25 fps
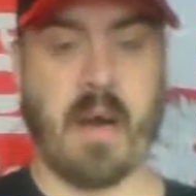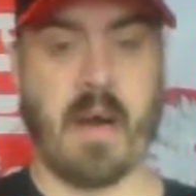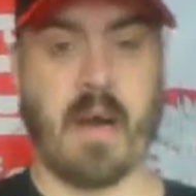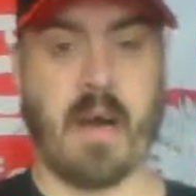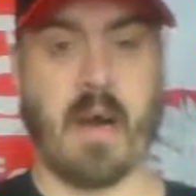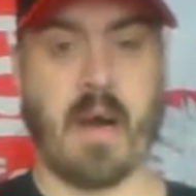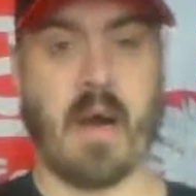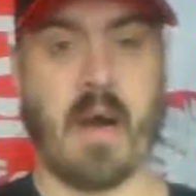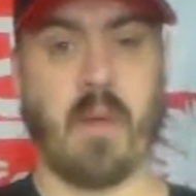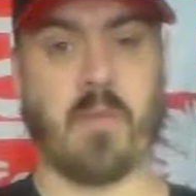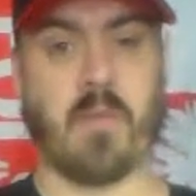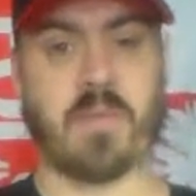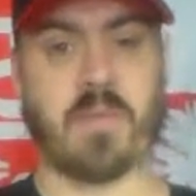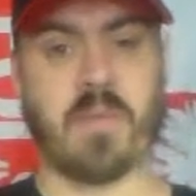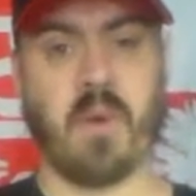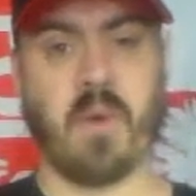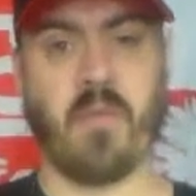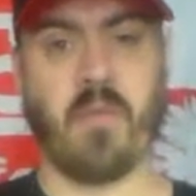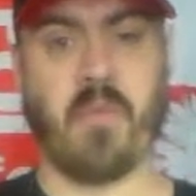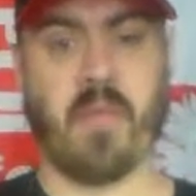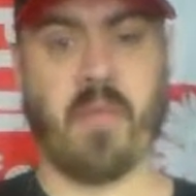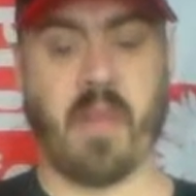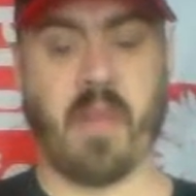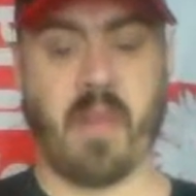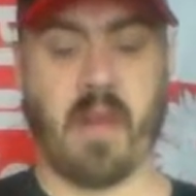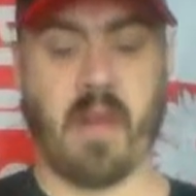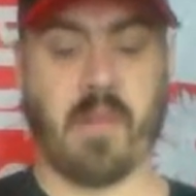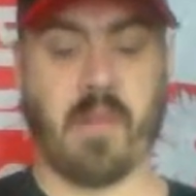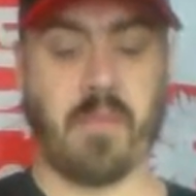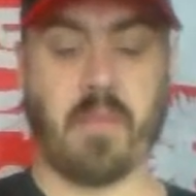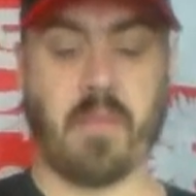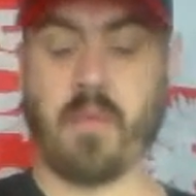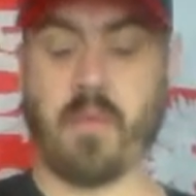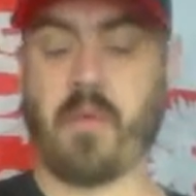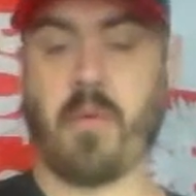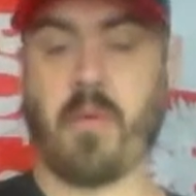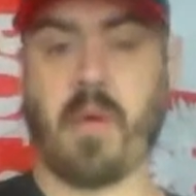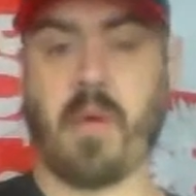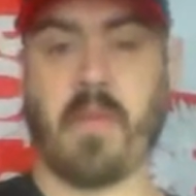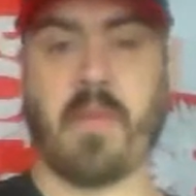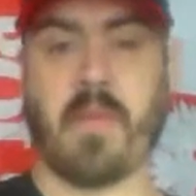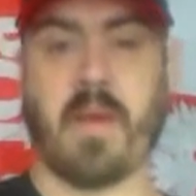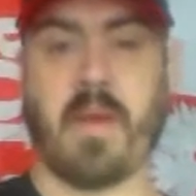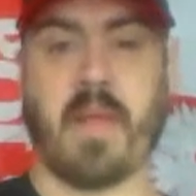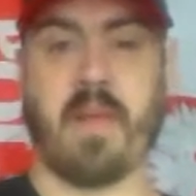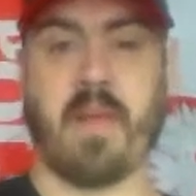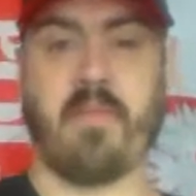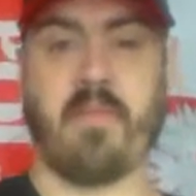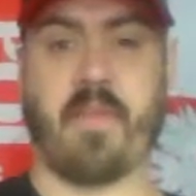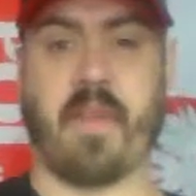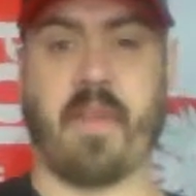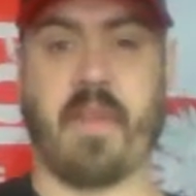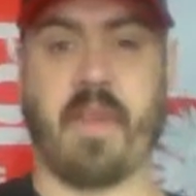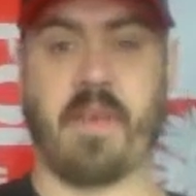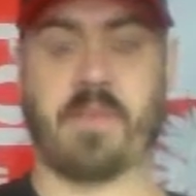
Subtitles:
I wasn't overly like blown away by that event.